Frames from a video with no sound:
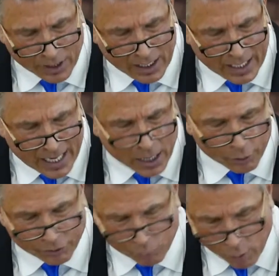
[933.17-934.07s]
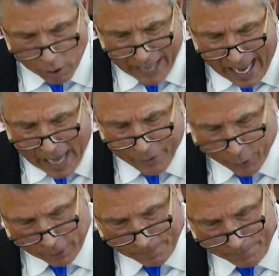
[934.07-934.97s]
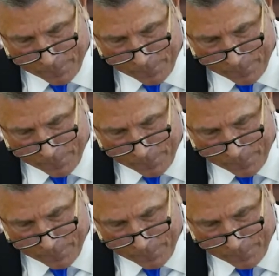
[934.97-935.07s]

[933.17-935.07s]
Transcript: the eagles will gather.